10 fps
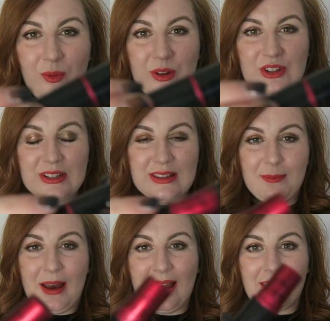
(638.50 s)
which is the
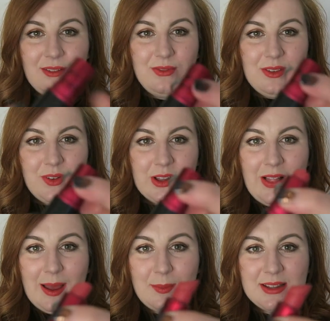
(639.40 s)
MAC Viva
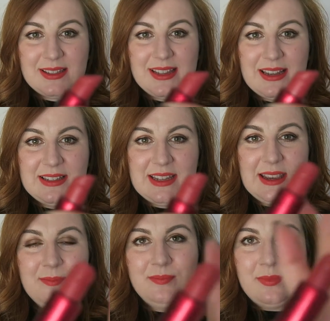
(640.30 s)
Glam Cyndi.